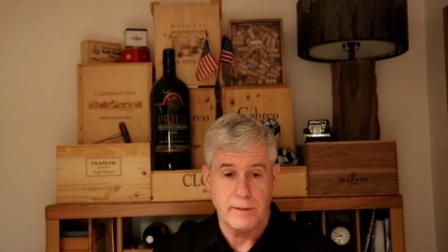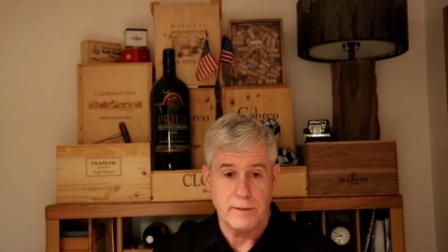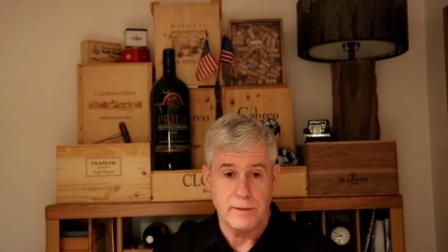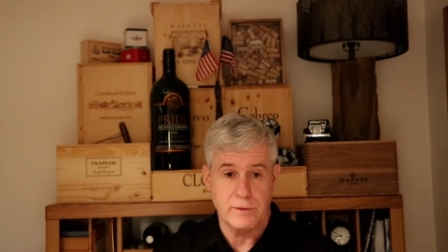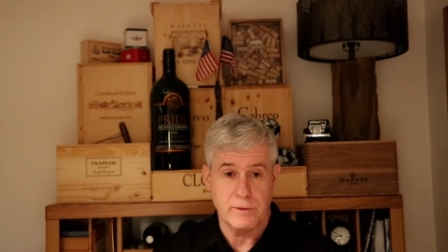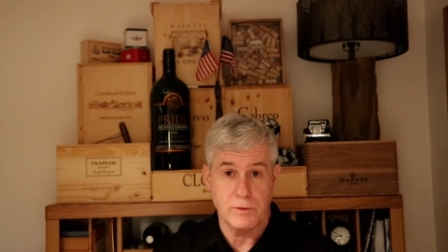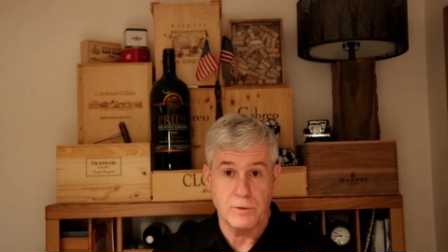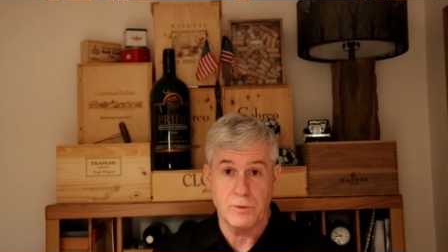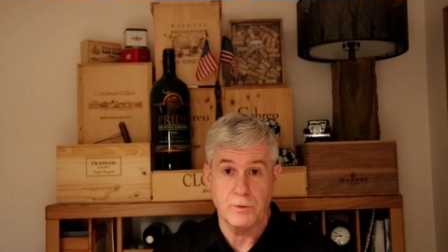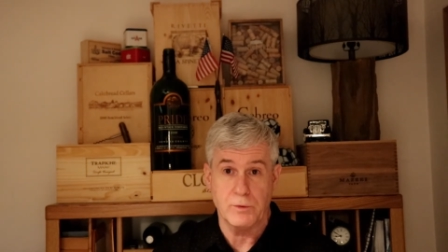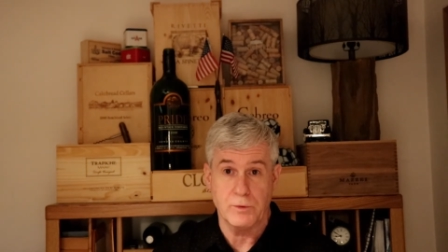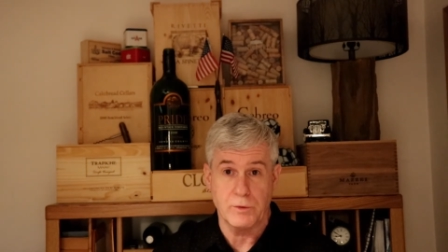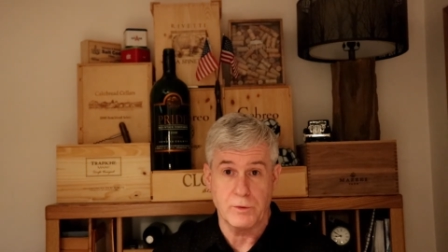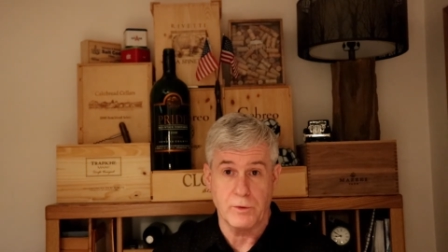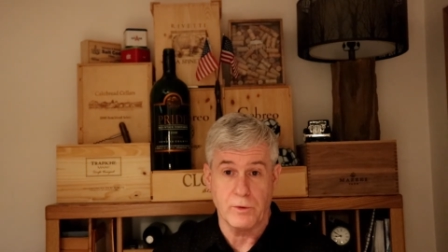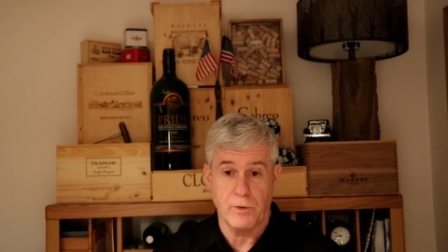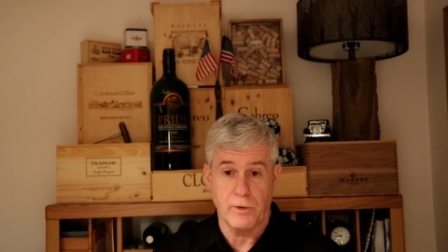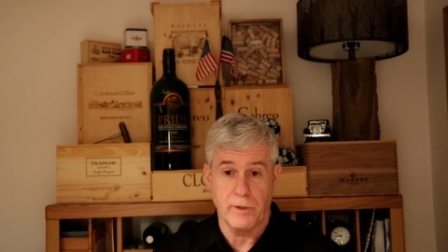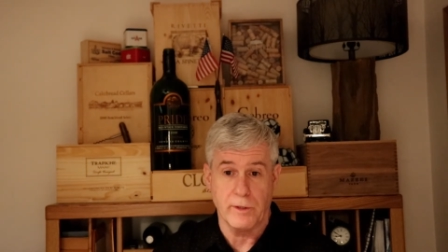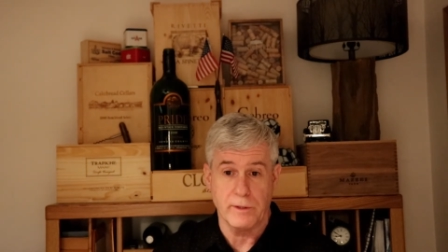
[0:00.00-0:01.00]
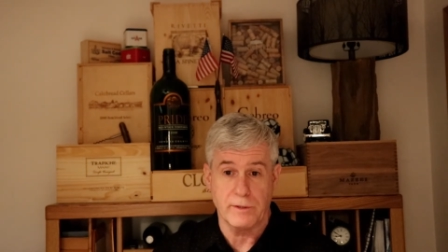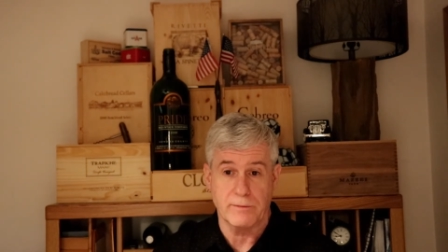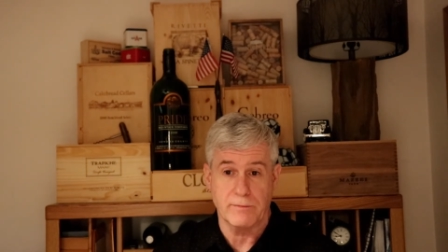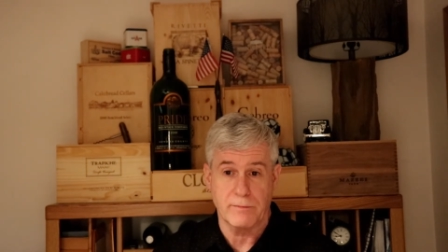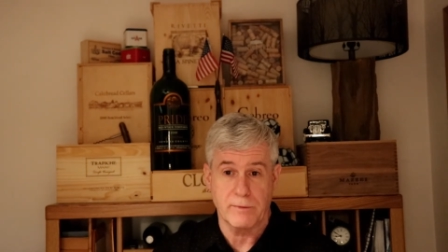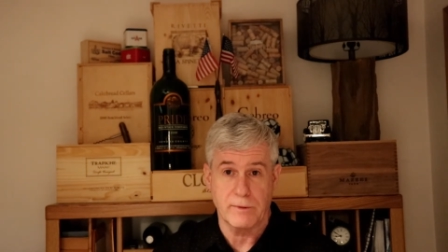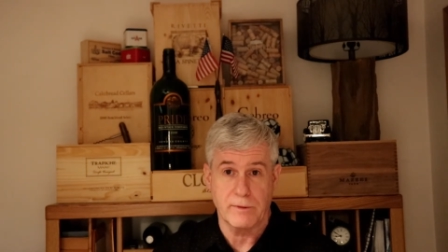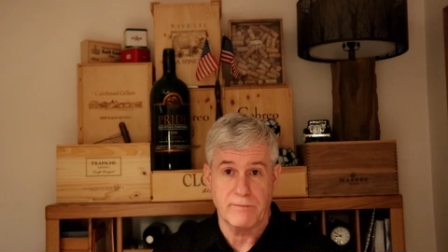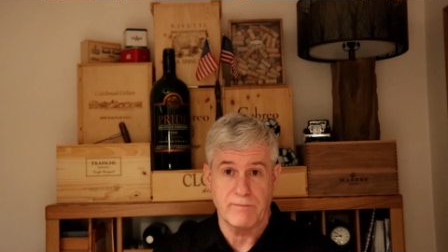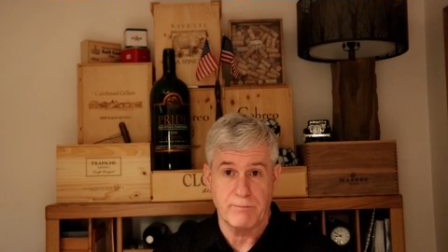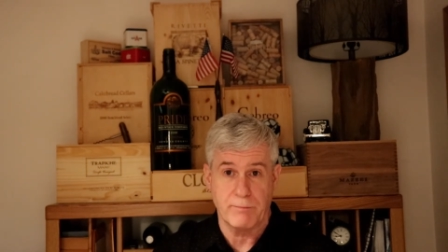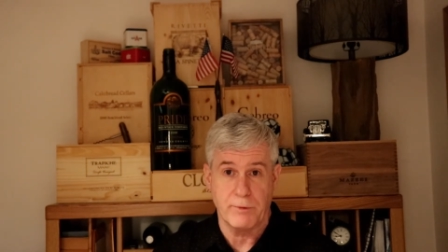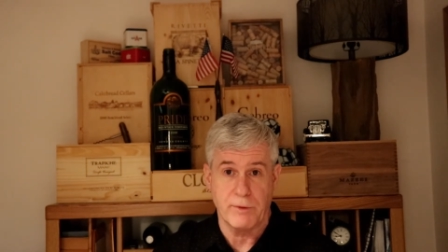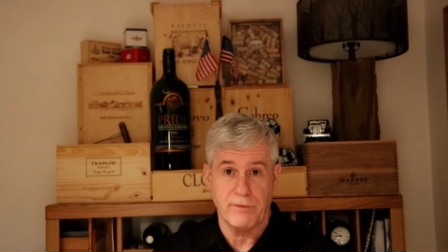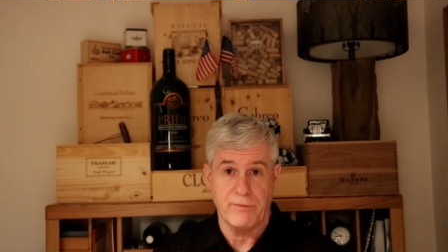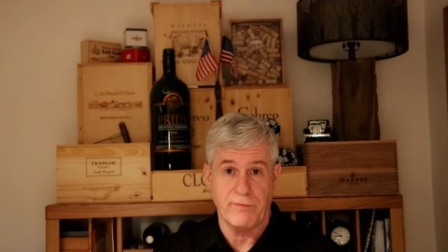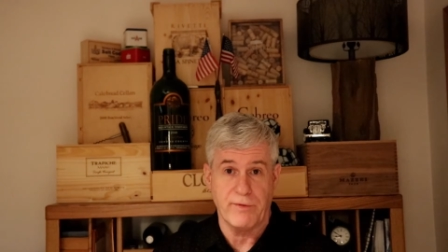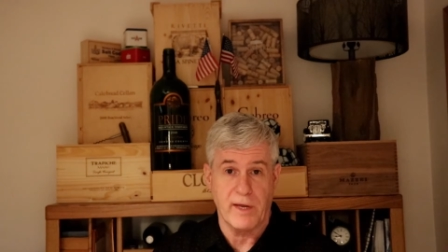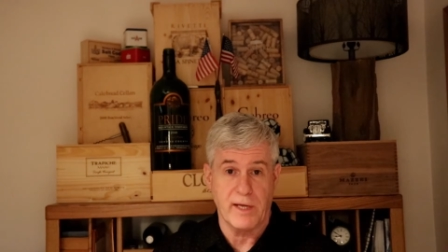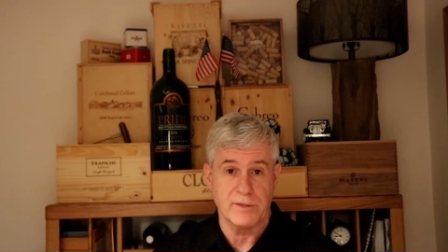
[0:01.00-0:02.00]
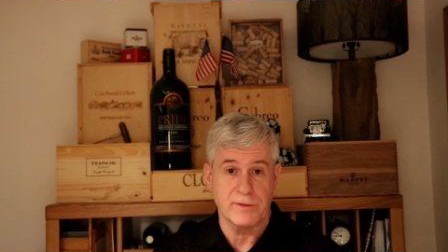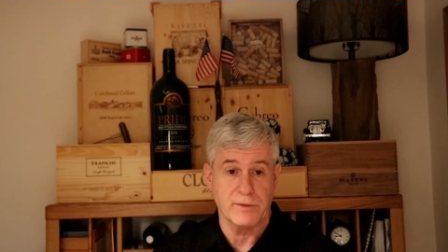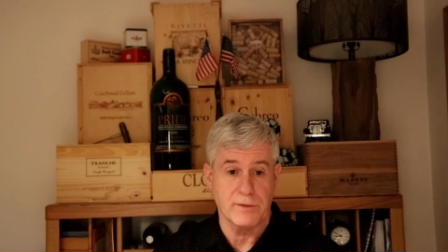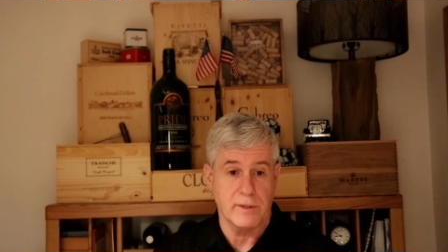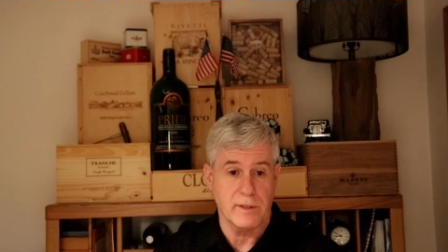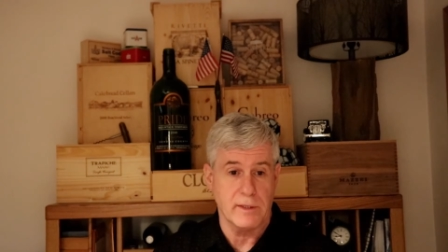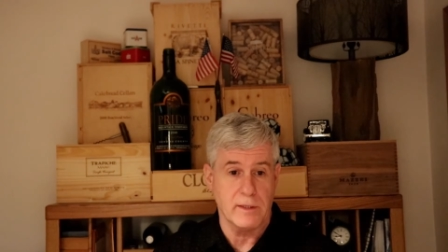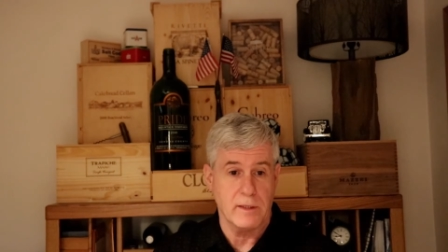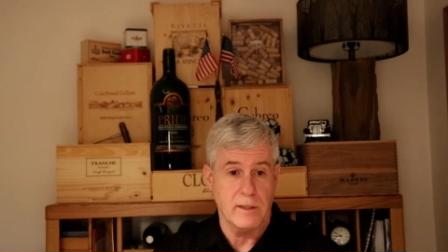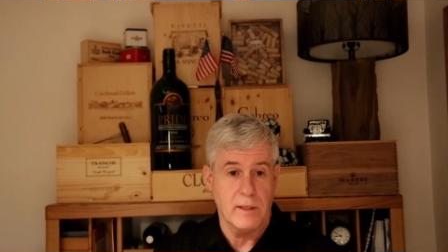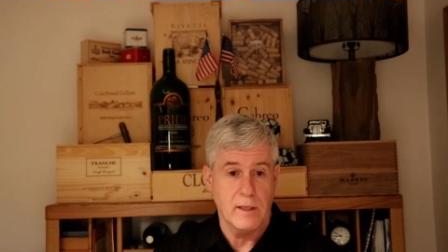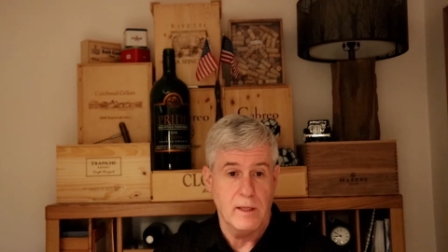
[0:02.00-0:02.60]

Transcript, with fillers: It's a true story. and It's pretty fascinating.